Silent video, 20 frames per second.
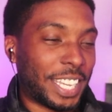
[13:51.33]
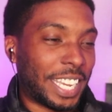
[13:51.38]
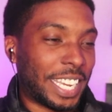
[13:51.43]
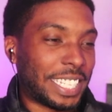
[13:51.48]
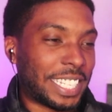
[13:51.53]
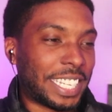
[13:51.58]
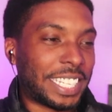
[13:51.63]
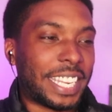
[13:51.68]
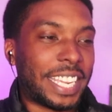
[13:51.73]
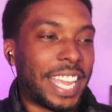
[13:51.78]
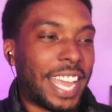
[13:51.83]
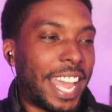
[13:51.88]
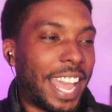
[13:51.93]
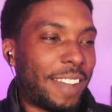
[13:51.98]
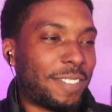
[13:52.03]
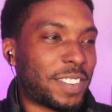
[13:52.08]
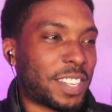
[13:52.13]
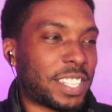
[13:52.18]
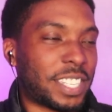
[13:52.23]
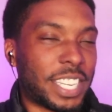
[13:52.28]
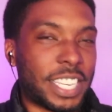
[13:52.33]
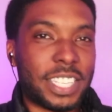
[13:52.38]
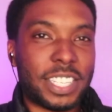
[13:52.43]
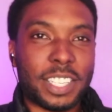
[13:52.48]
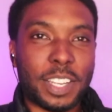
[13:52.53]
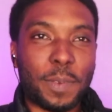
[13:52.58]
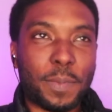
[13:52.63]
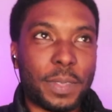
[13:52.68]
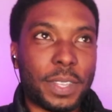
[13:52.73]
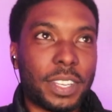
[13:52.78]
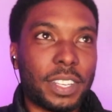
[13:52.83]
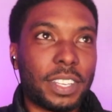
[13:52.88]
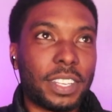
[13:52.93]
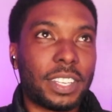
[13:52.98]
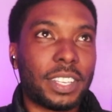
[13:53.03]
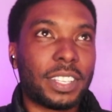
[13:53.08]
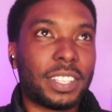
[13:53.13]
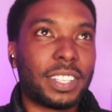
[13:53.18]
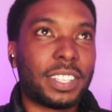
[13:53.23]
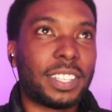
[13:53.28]
It's like they have to say something
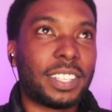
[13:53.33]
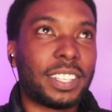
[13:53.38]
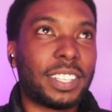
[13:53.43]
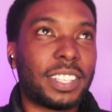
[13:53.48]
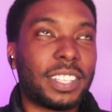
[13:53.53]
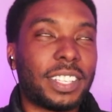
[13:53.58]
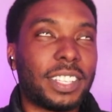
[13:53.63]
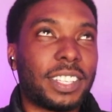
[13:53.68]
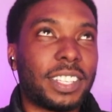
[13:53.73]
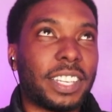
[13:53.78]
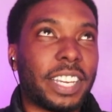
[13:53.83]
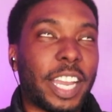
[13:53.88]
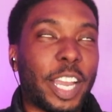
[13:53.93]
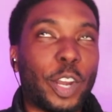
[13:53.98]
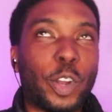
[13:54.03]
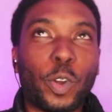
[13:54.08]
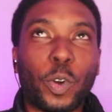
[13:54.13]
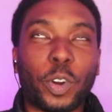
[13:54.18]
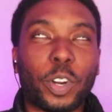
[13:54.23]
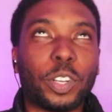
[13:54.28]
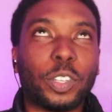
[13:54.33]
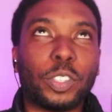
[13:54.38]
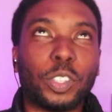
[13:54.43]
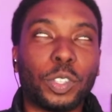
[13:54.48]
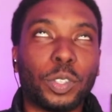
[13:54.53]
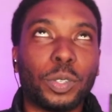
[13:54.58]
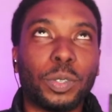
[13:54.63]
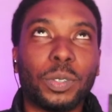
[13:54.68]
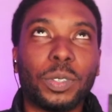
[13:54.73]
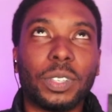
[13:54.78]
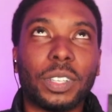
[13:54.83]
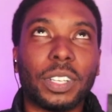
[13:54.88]
in order to.